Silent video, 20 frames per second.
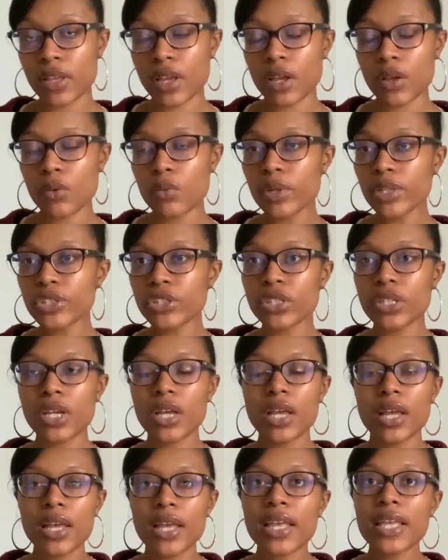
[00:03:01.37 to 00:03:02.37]
which
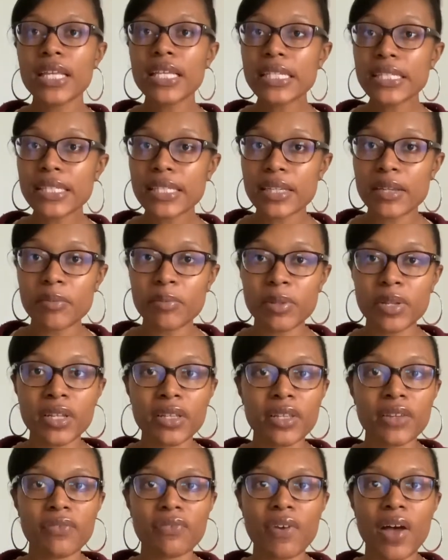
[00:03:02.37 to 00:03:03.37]
is
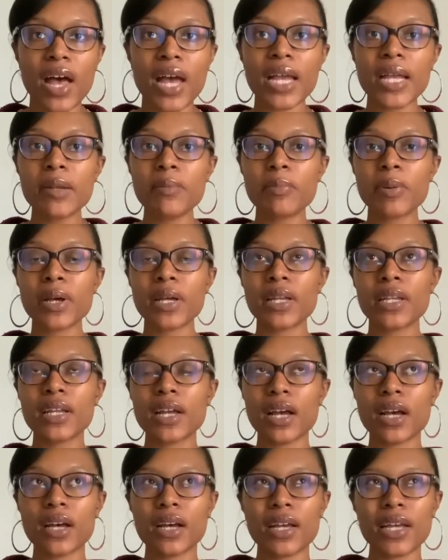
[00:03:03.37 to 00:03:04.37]
completely fine, but
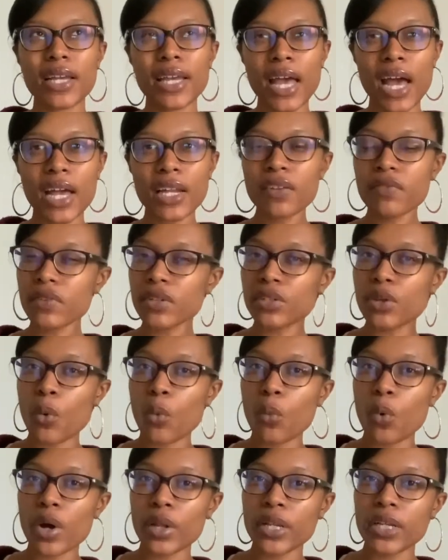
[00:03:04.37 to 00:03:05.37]
it kind of was a
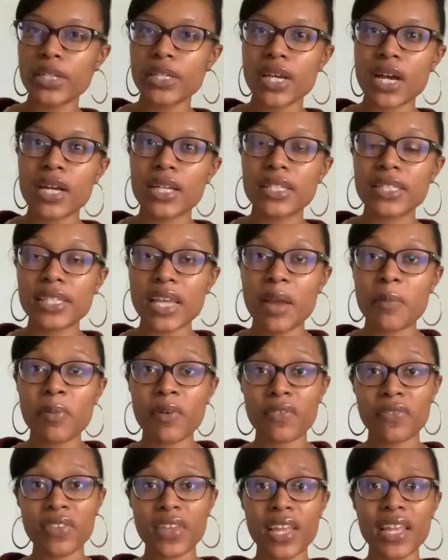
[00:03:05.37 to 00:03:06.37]
one and done type of
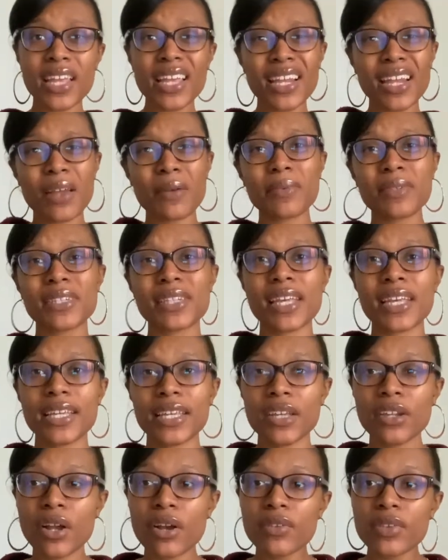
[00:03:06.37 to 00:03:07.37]
thing, and I was like, you
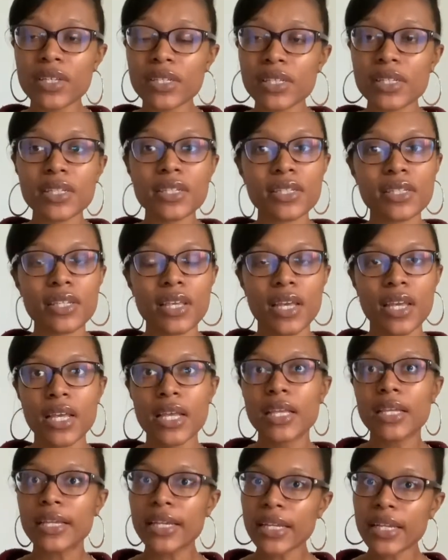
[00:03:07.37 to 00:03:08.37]
know, this is
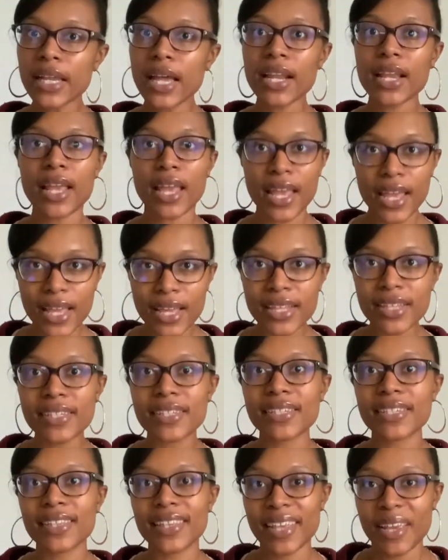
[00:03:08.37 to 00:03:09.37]
getting out of hand,
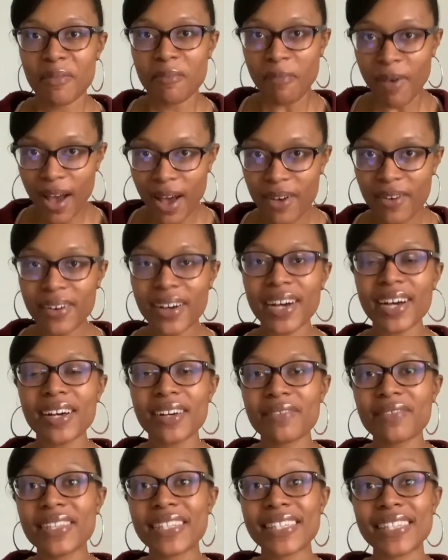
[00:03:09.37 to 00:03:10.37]
the amount
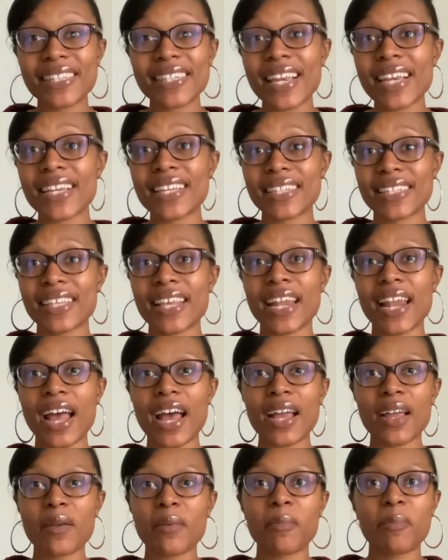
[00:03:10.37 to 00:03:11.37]
of sticks that I
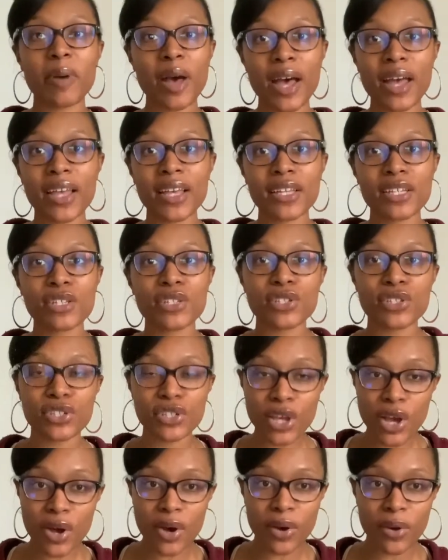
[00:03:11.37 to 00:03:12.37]
am buying.
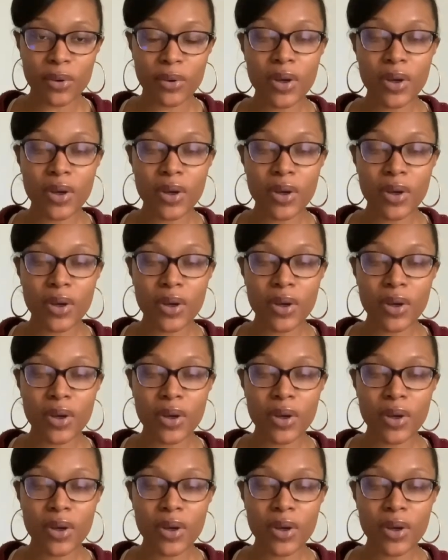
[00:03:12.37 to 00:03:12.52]
So